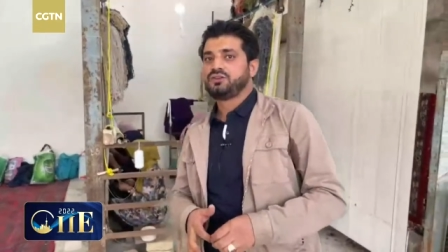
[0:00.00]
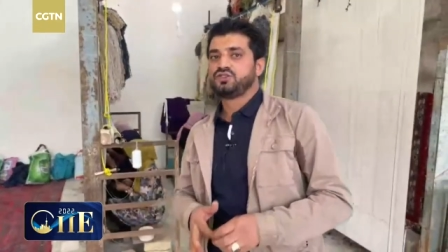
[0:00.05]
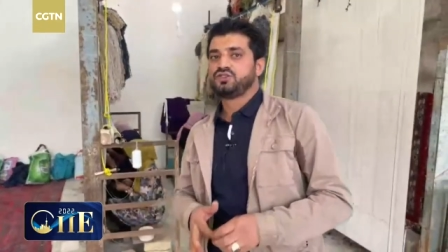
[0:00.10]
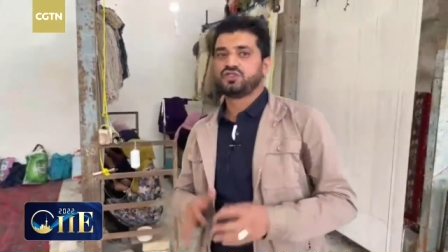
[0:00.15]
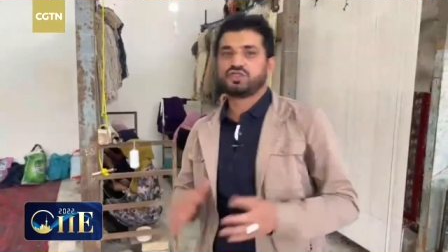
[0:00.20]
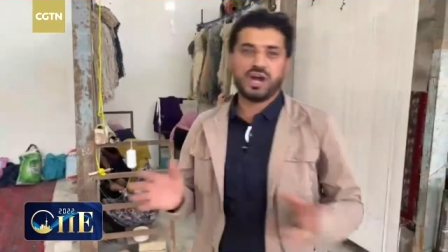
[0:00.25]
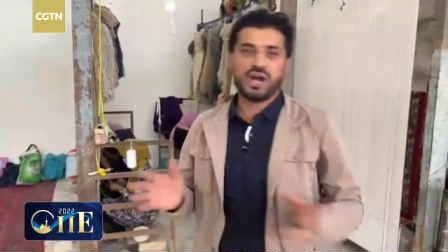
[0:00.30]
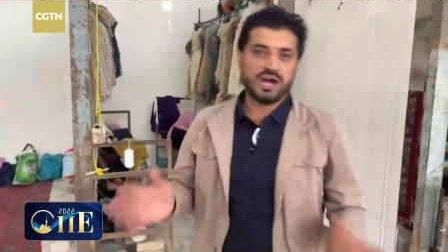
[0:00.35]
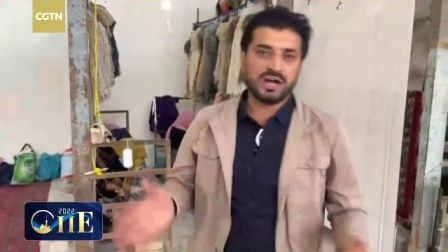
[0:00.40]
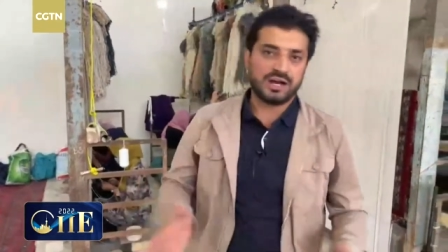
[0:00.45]

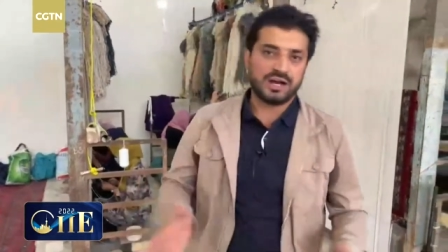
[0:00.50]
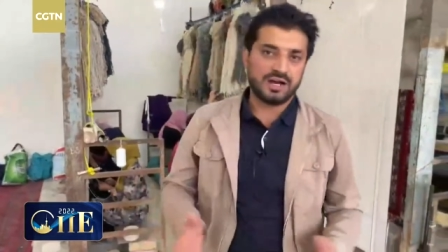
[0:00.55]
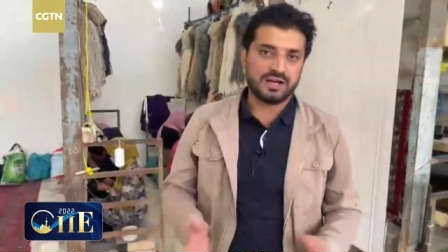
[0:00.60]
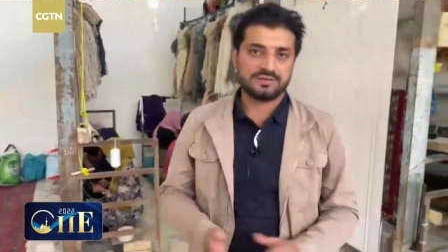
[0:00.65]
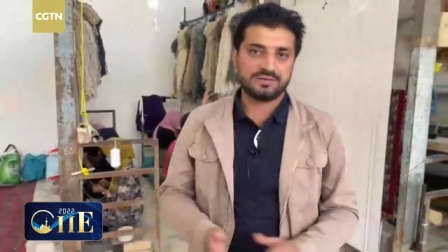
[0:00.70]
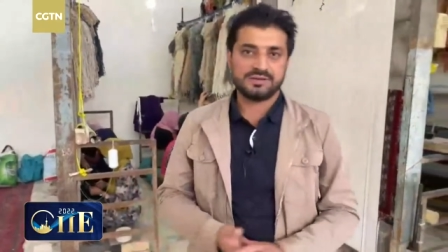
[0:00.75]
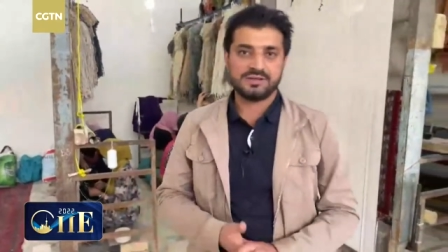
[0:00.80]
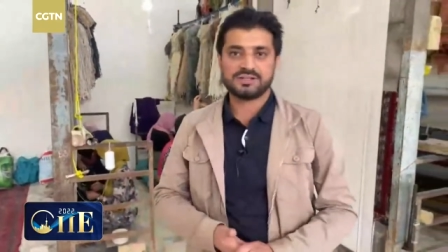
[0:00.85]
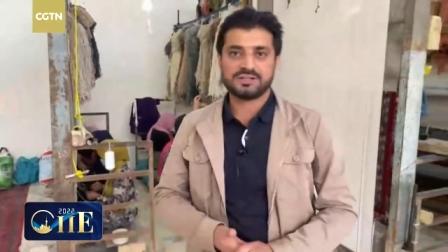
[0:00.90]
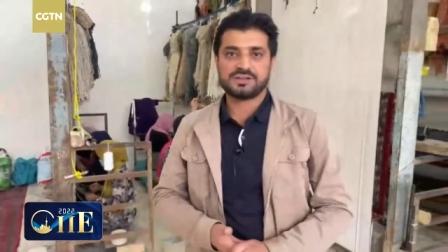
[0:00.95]
China
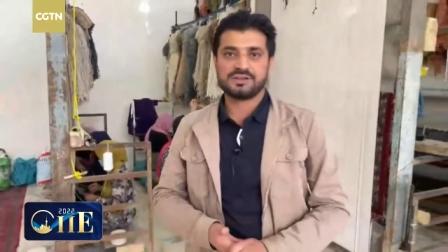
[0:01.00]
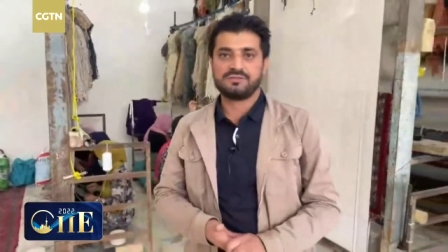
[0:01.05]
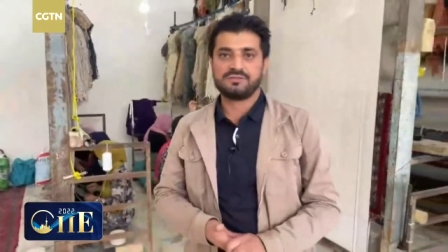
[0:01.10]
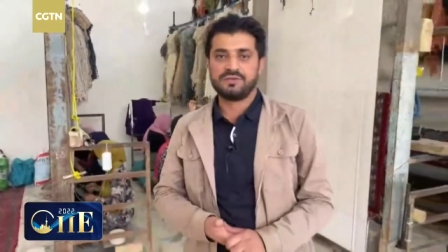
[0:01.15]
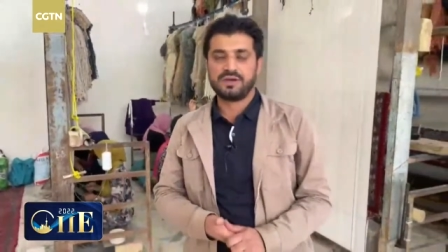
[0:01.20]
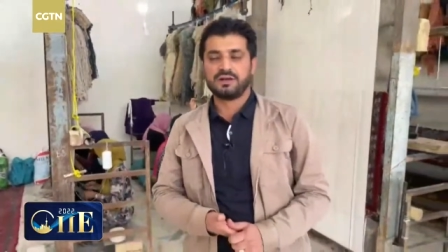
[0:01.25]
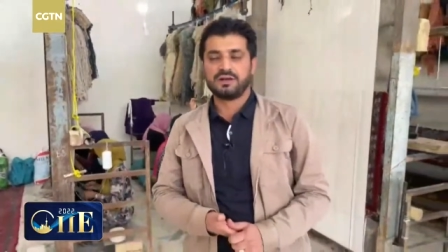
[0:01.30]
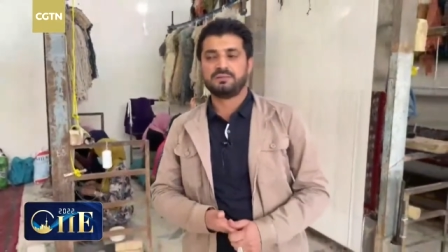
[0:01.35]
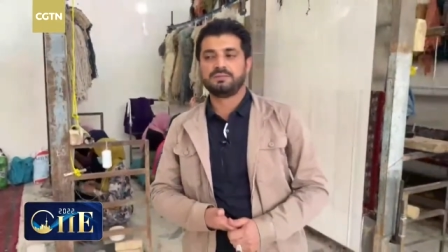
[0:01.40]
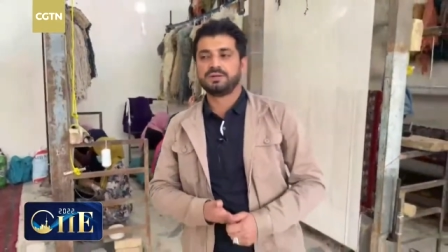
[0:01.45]
is
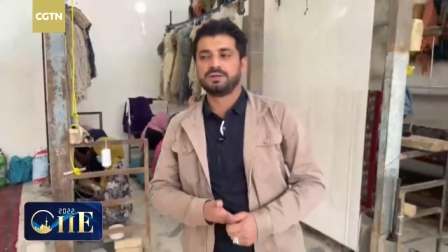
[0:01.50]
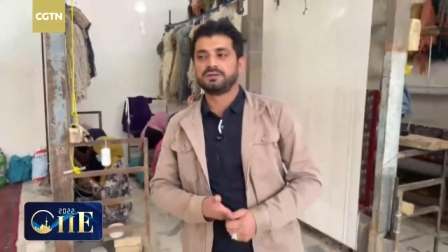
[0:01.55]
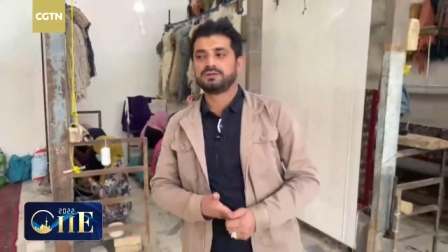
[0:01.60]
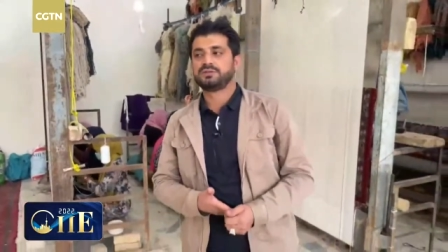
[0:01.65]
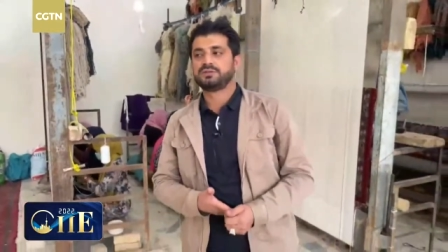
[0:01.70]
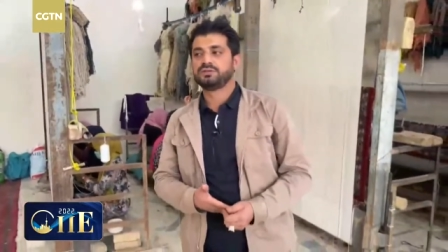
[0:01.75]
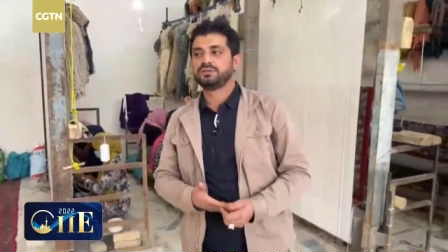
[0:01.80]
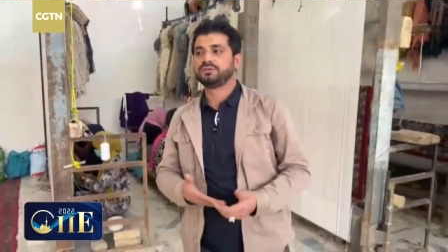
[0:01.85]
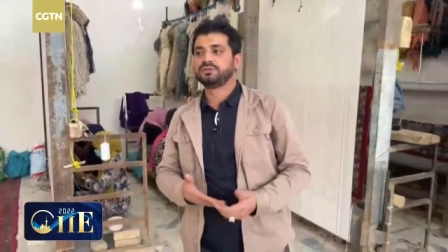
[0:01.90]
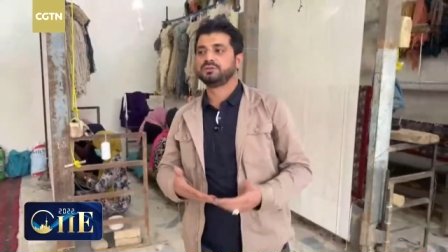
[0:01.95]
available
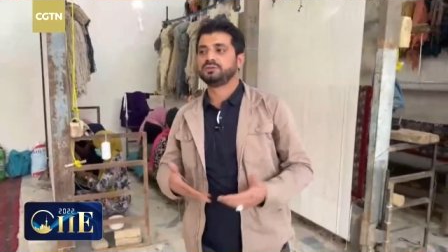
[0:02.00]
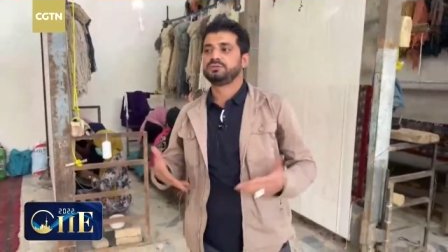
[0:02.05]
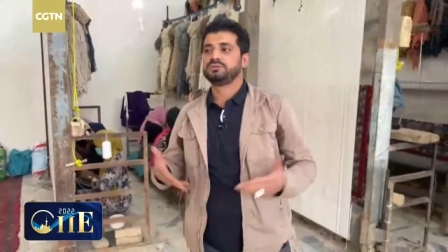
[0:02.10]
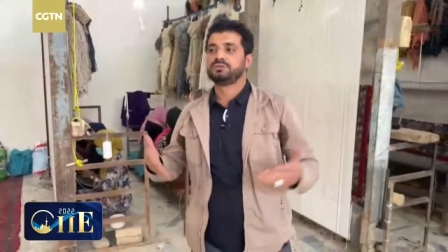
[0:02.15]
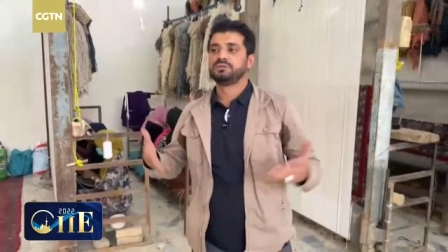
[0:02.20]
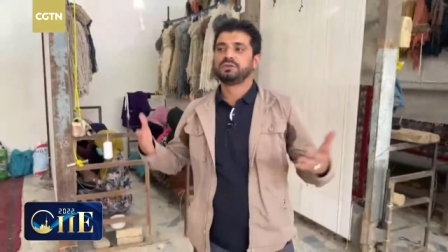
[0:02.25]
to